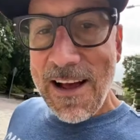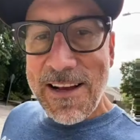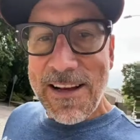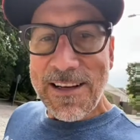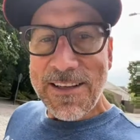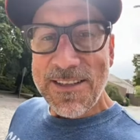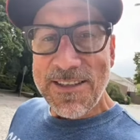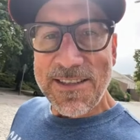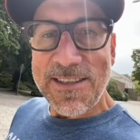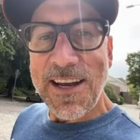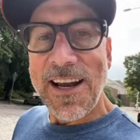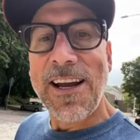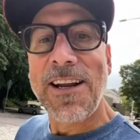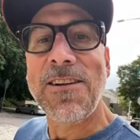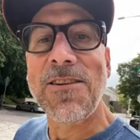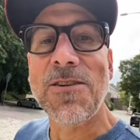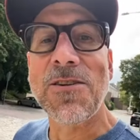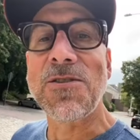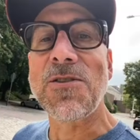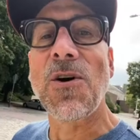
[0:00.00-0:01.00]

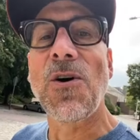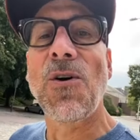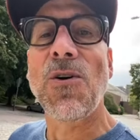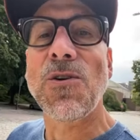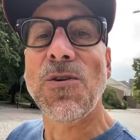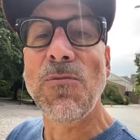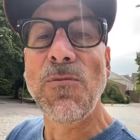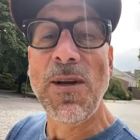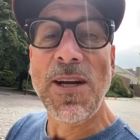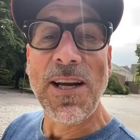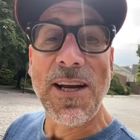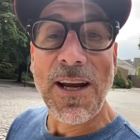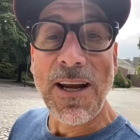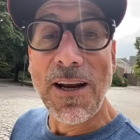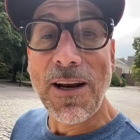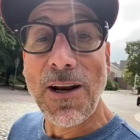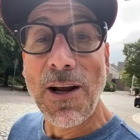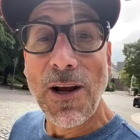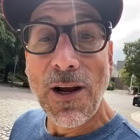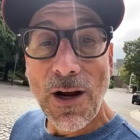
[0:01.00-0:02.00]
Sandler's hooked me
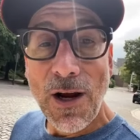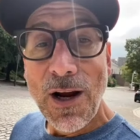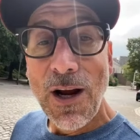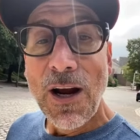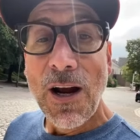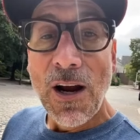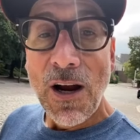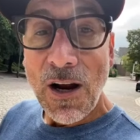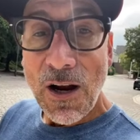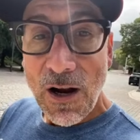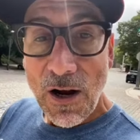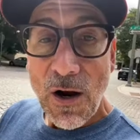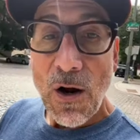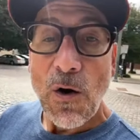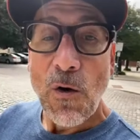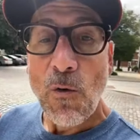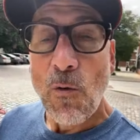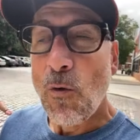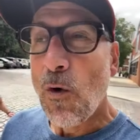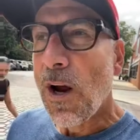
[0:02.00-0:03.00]
in
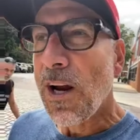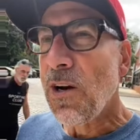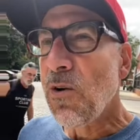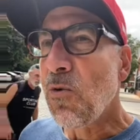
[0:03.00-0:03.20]
right